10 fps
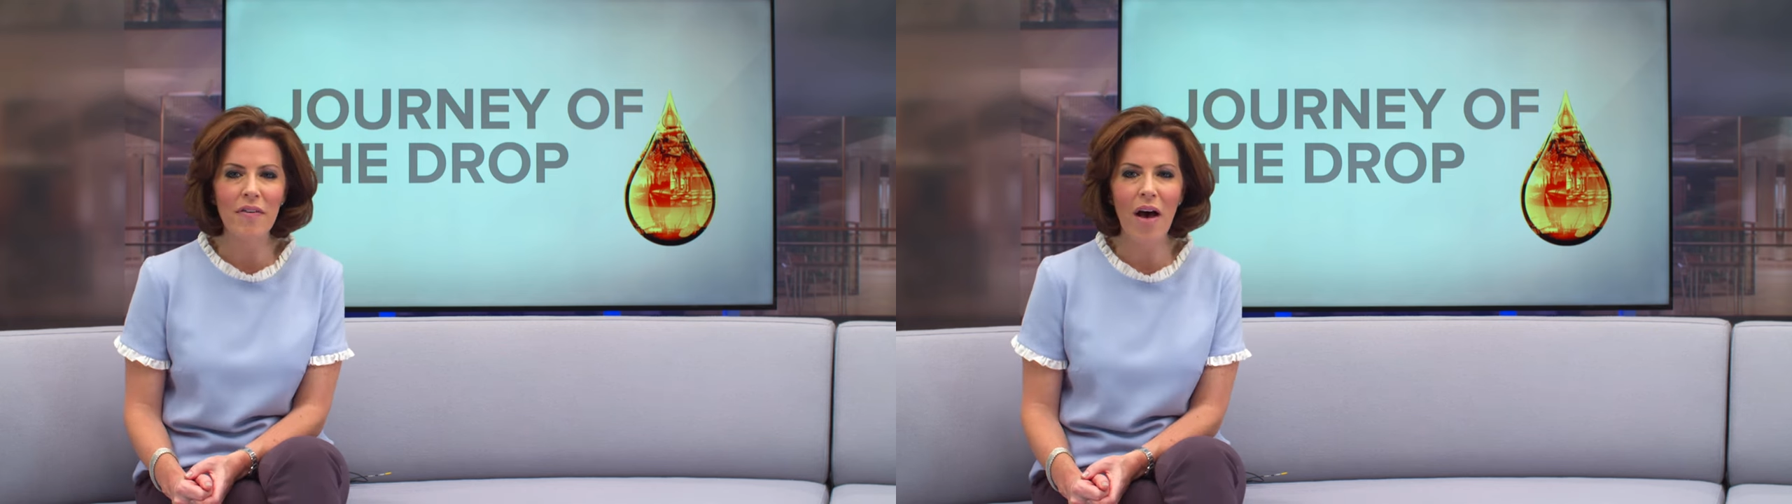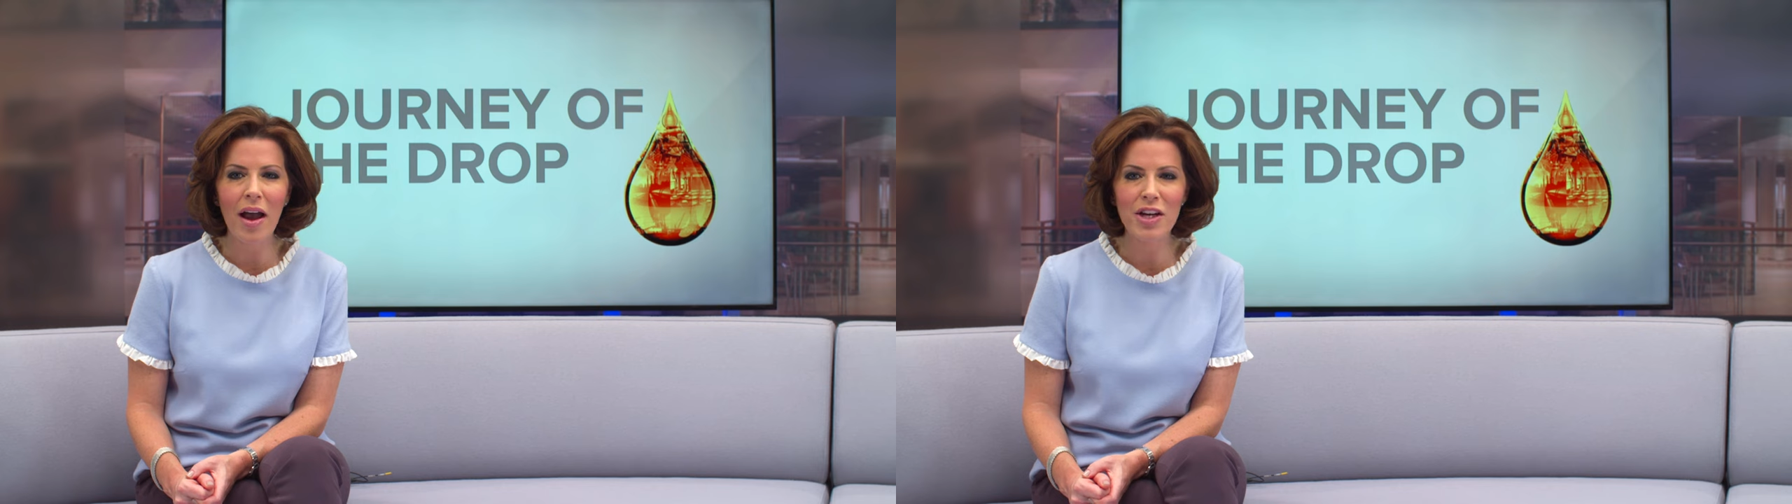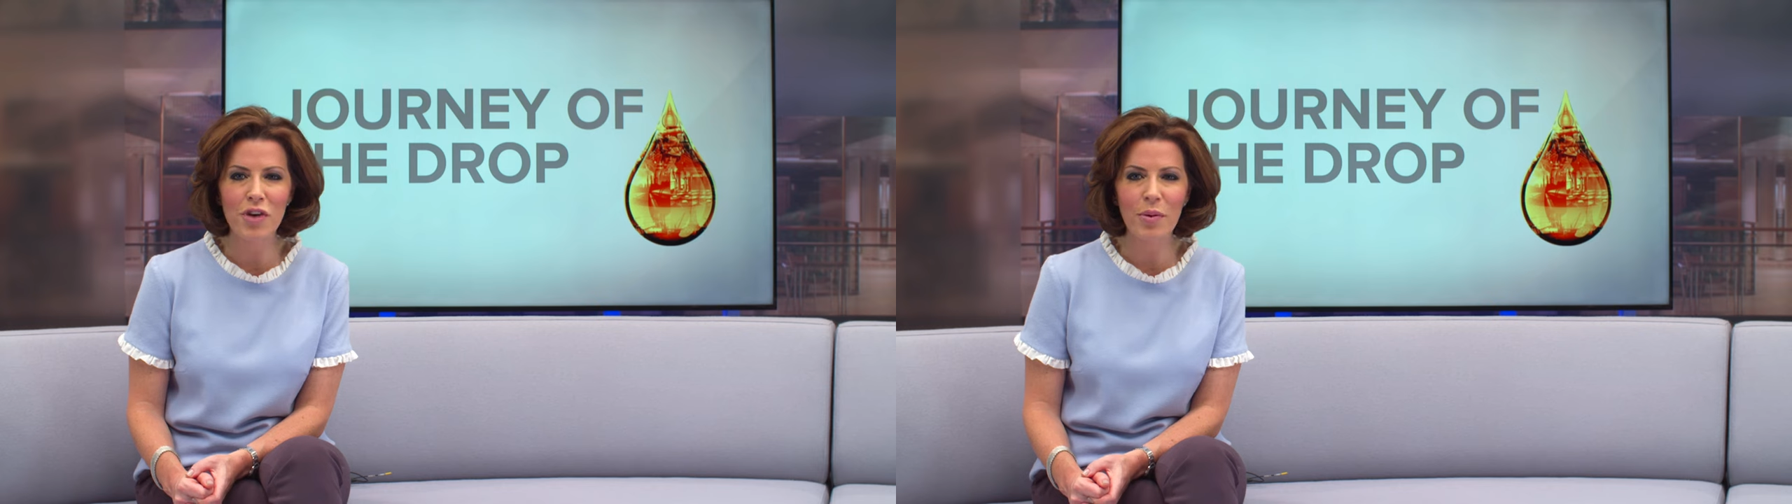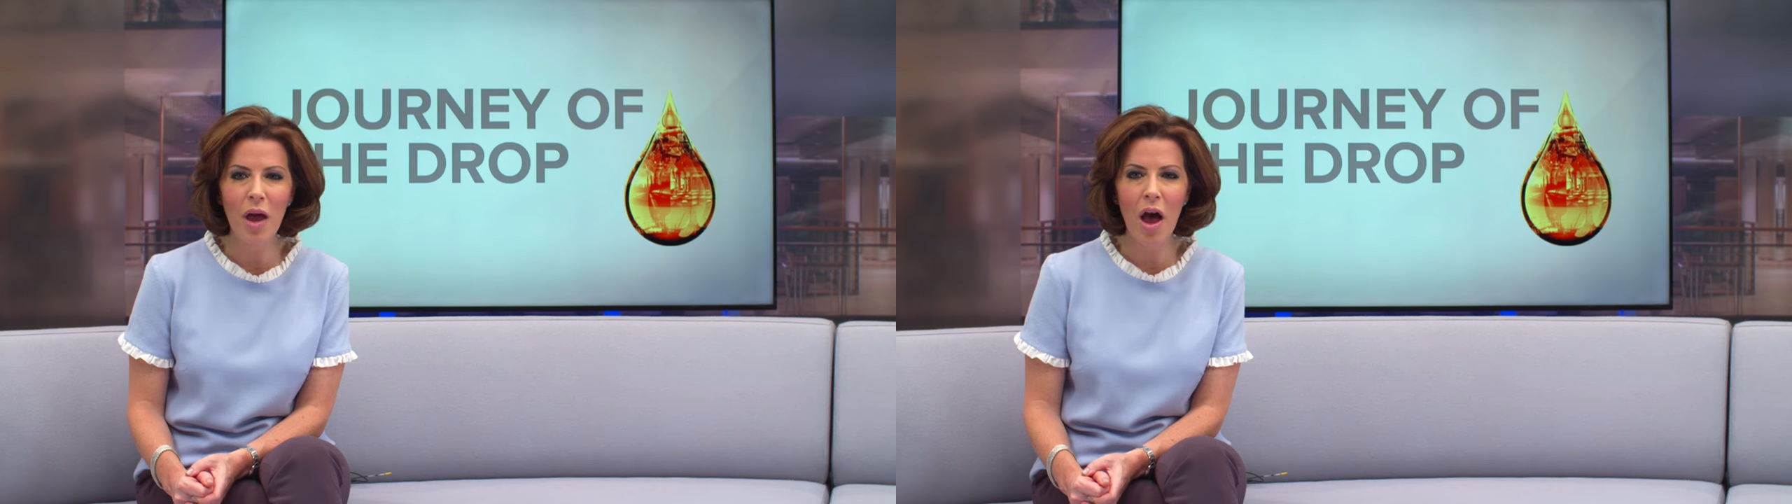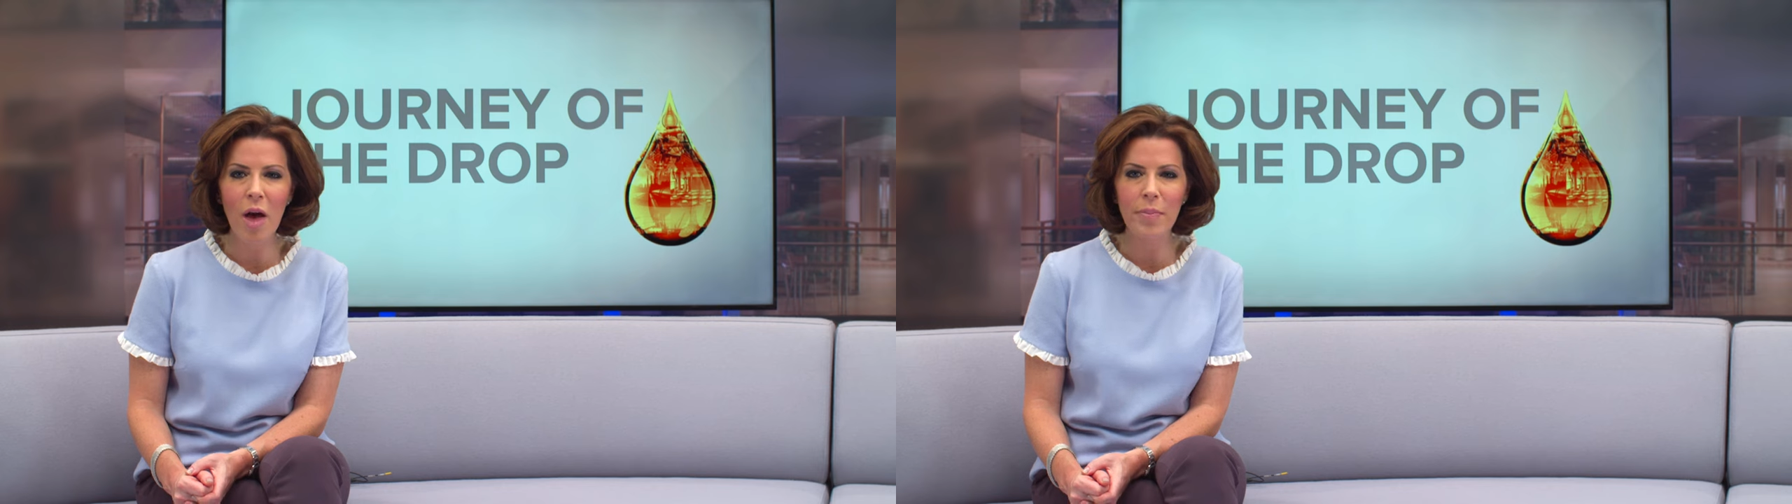of
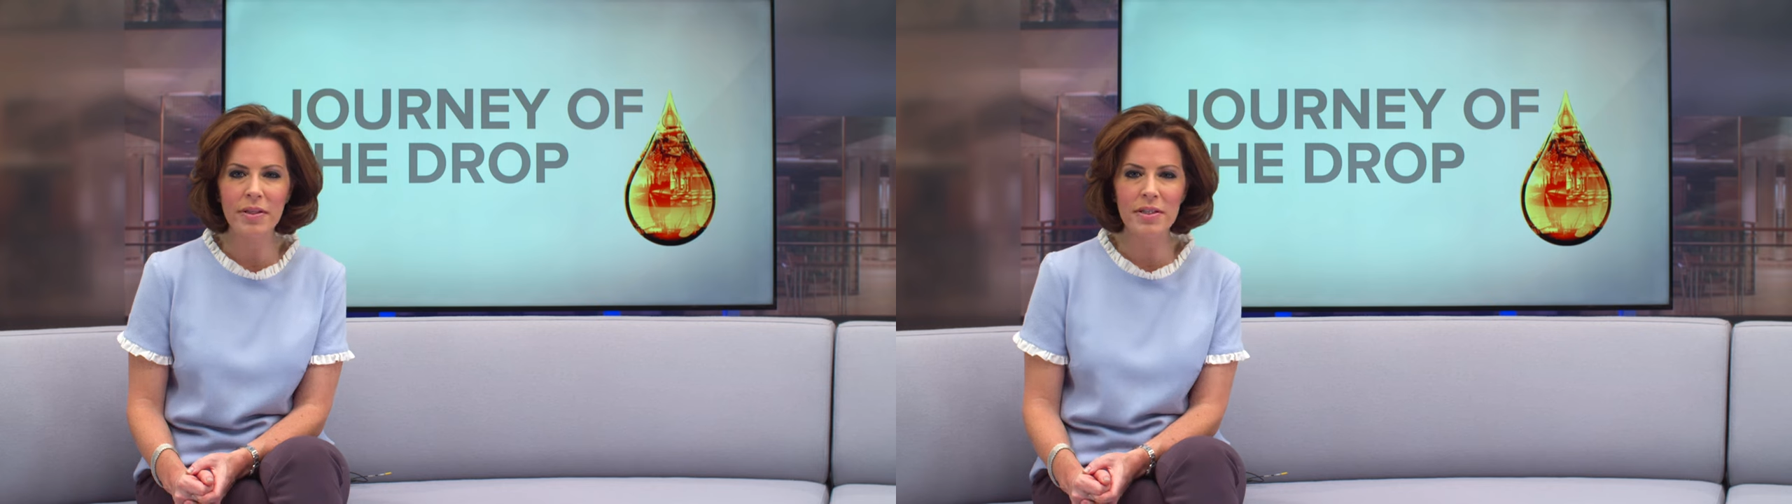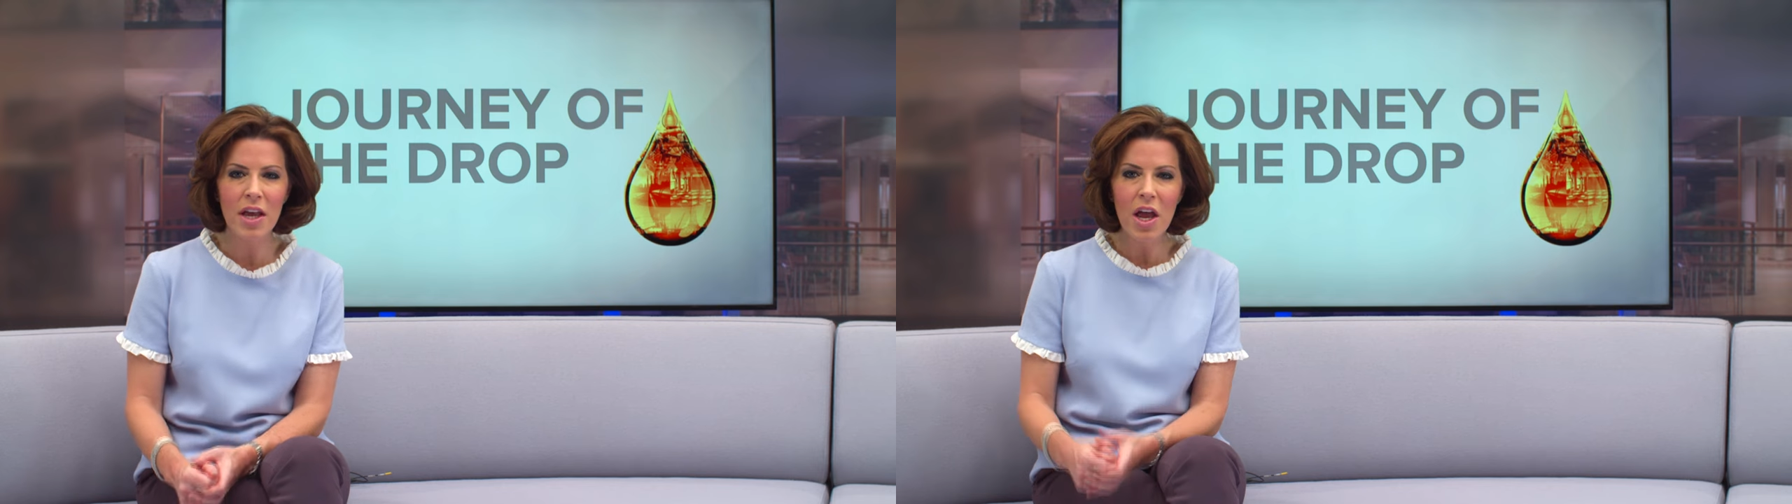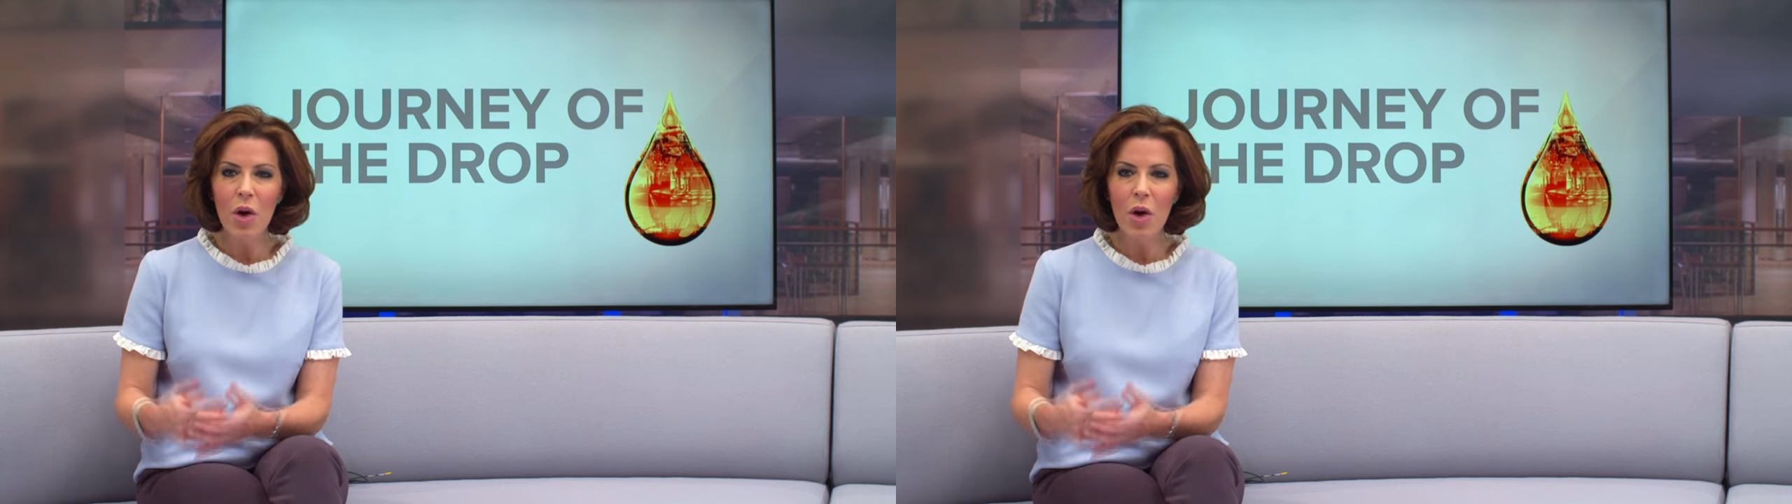hydrocarbons,